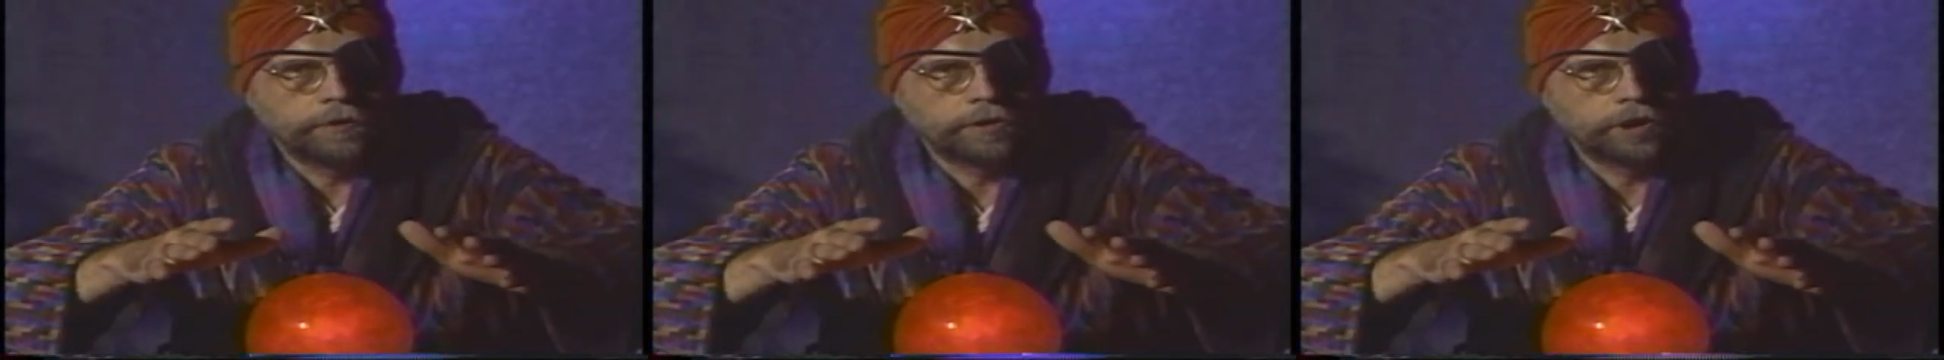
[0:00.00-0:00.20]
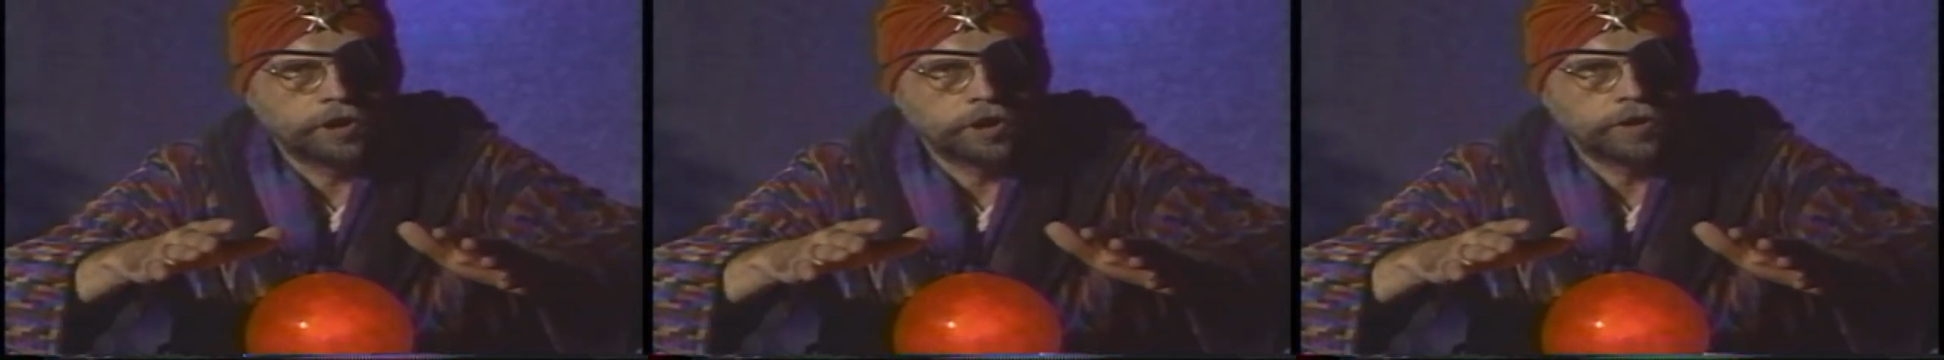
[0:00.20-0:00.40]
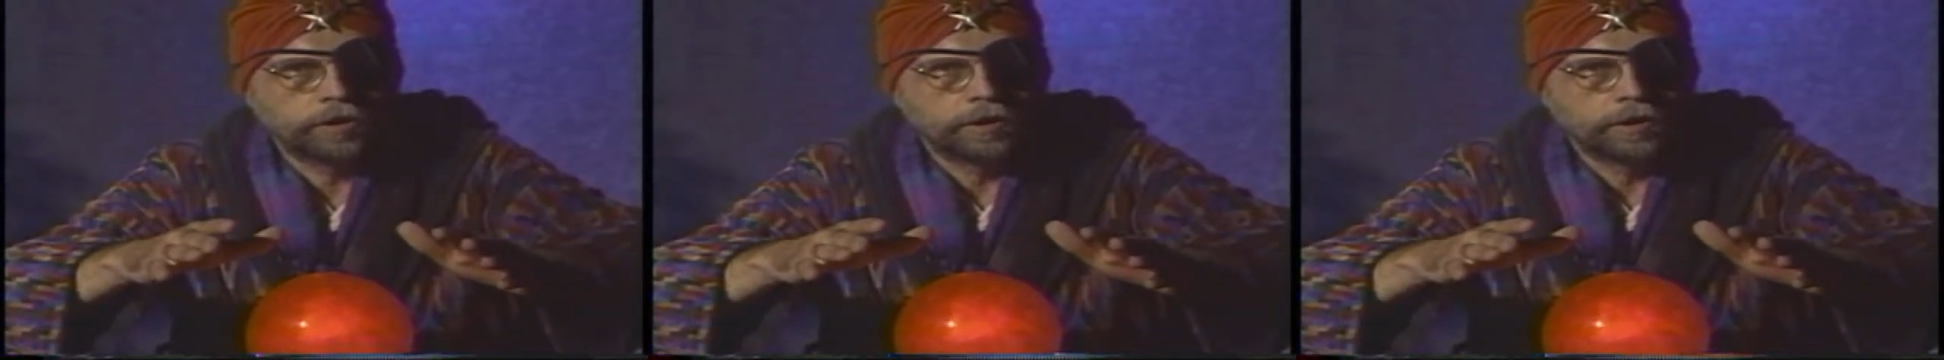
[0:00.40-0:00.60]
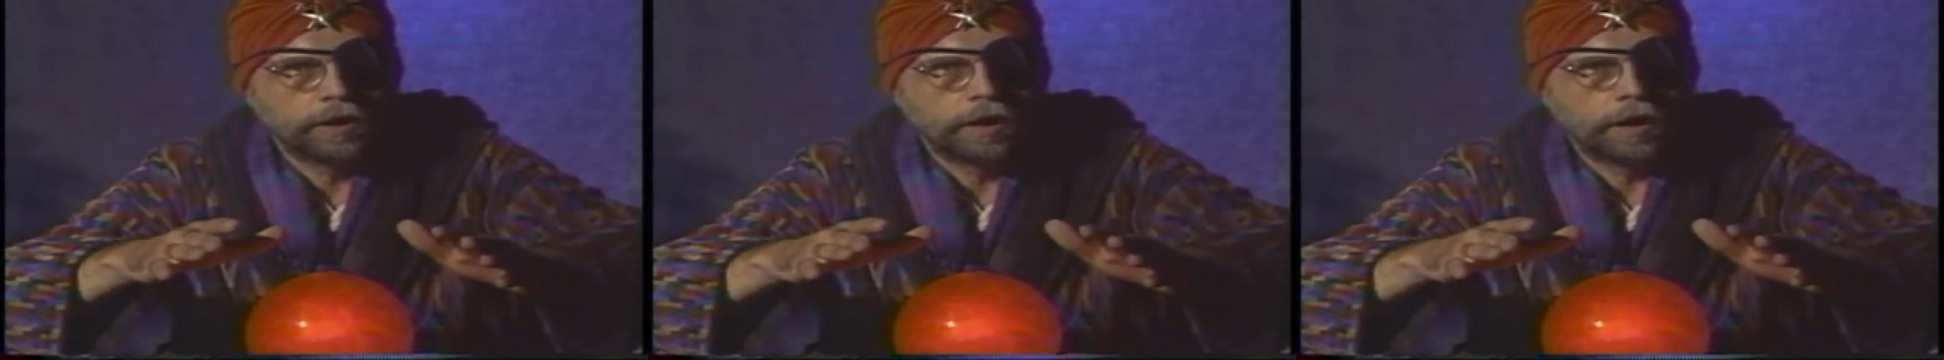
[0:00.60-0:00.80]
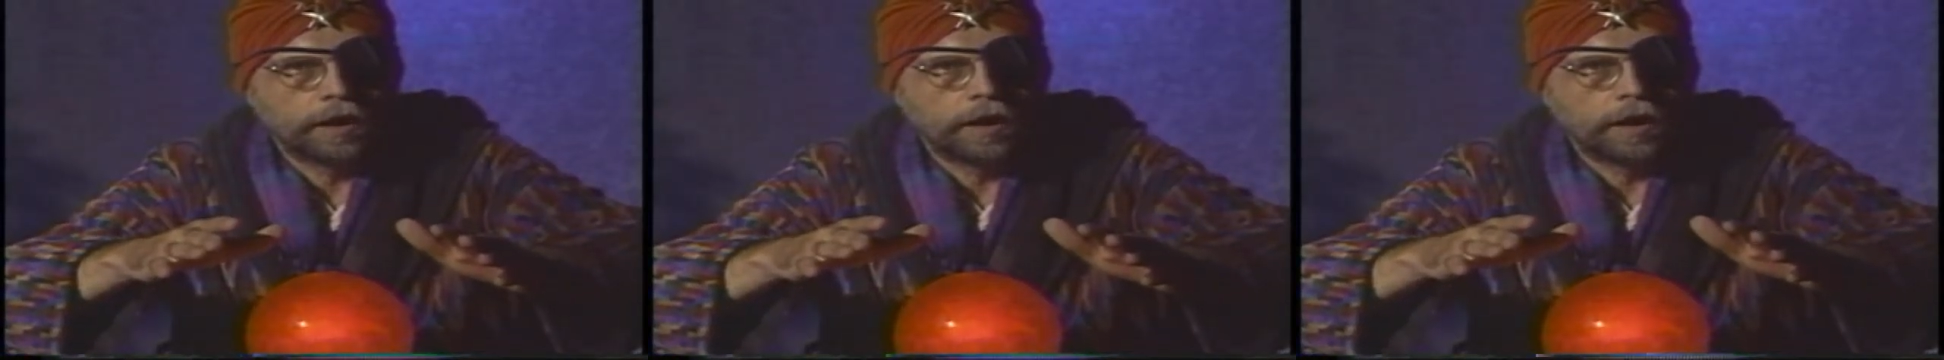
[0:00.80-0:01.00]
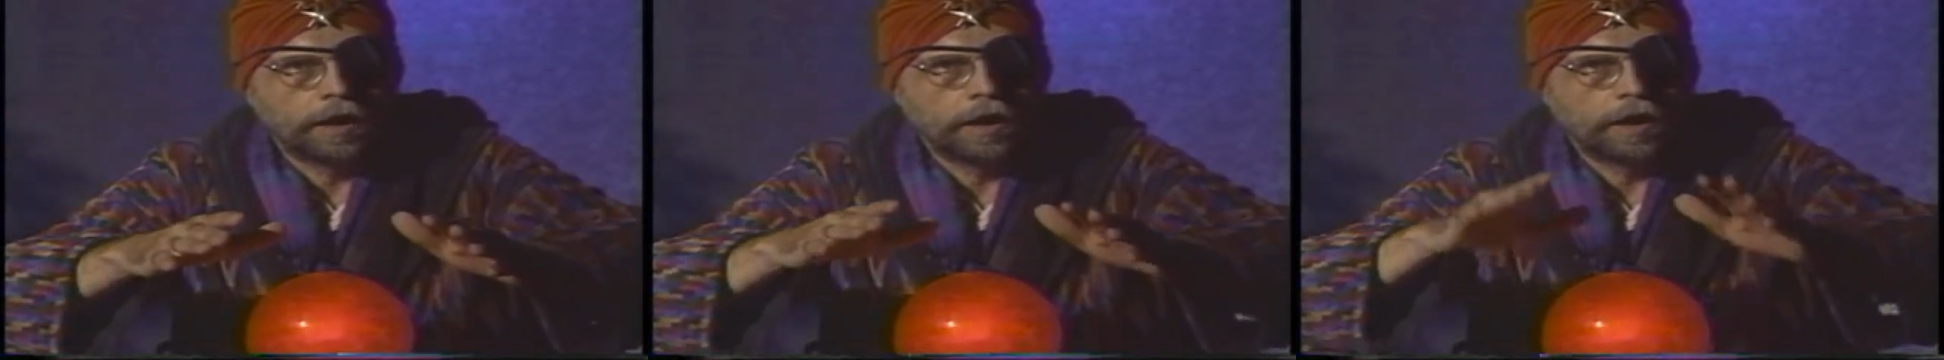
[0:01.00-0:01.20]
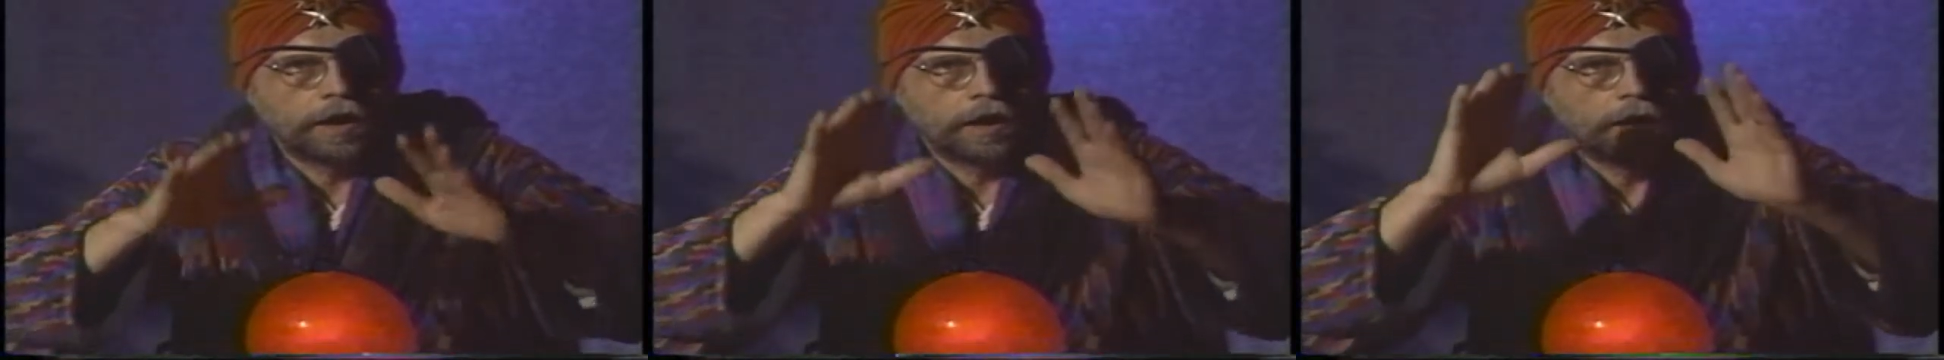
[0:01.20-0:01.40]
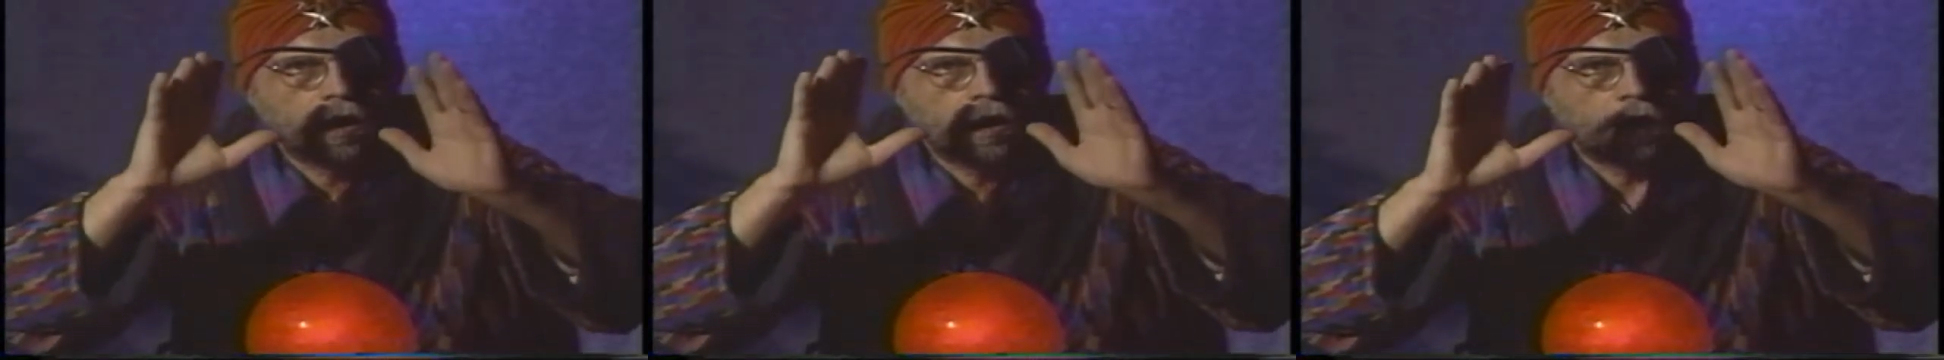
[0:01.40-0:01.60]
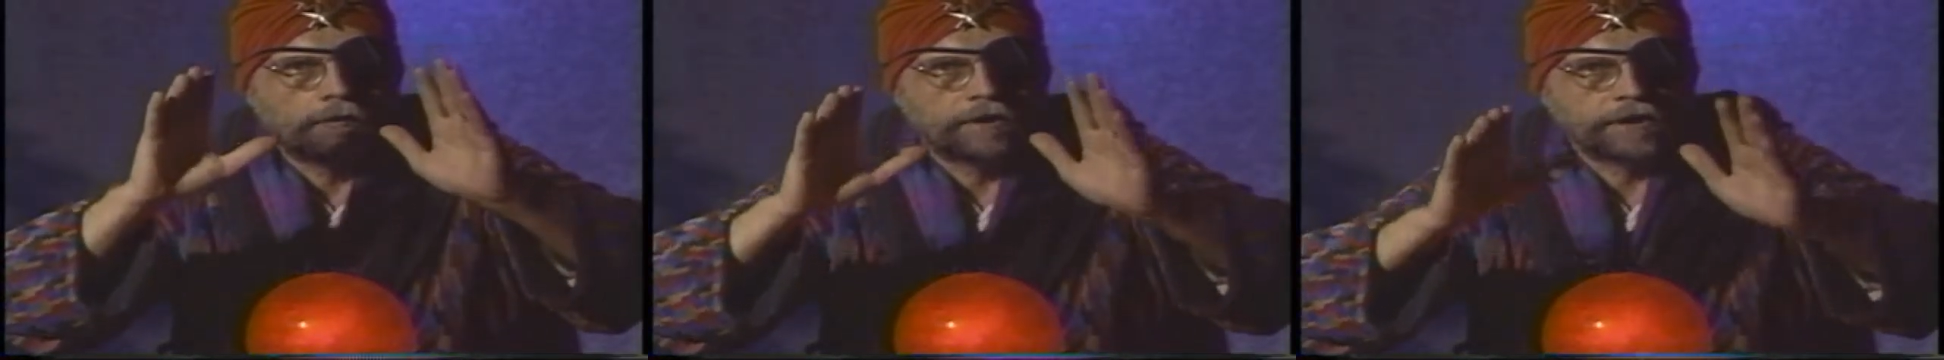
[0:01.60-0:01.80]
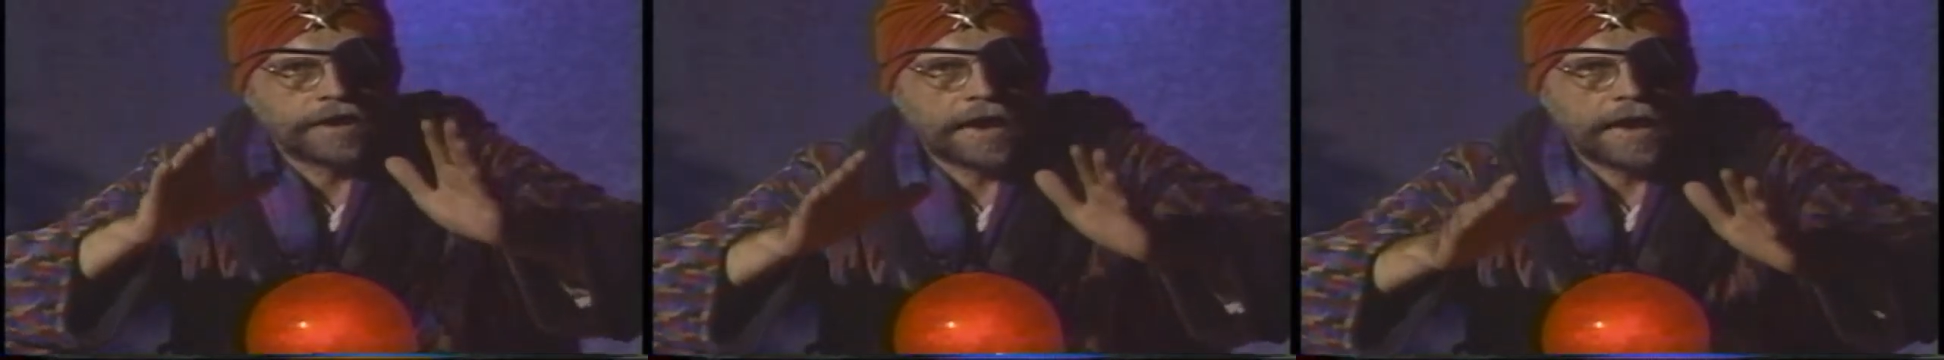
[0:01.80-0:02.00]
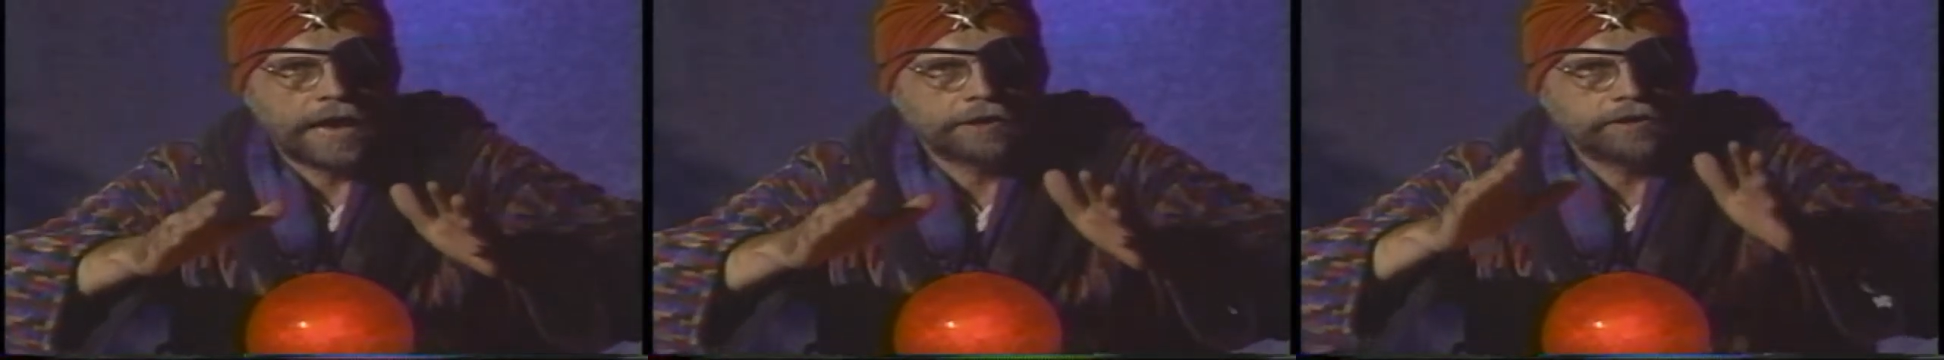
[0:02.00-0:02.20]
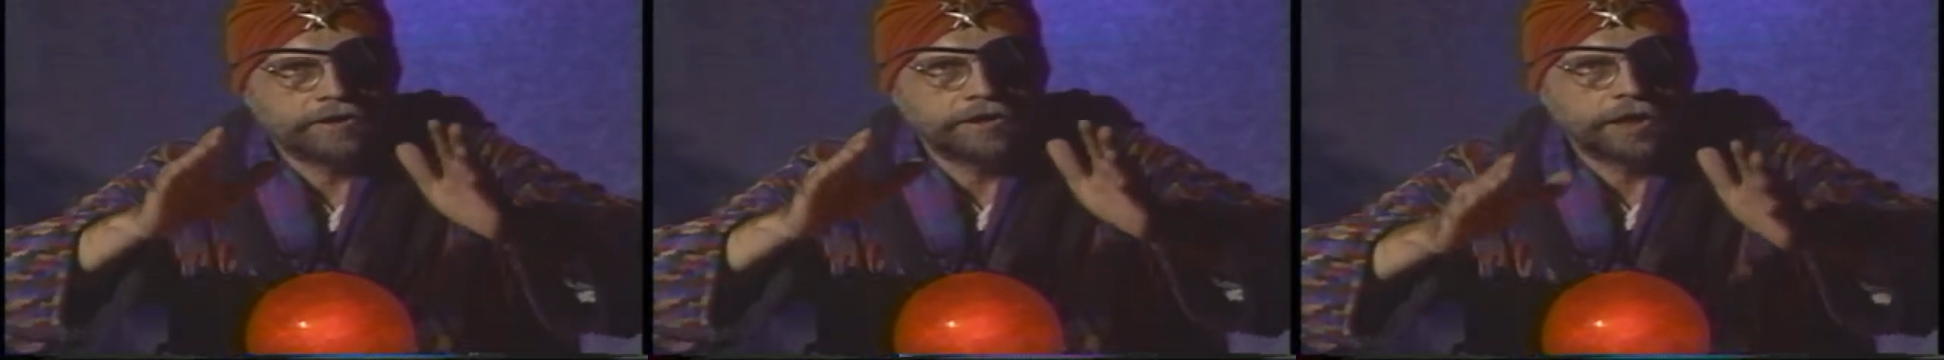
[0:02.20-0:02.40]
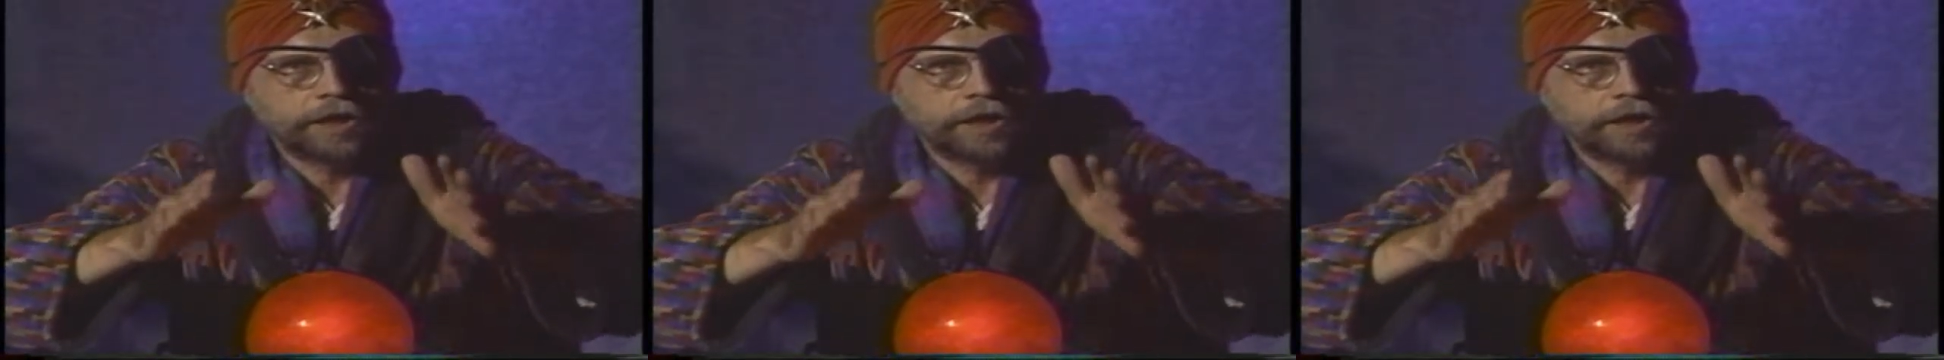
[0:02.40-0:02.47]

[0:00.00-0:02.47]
the position of a gas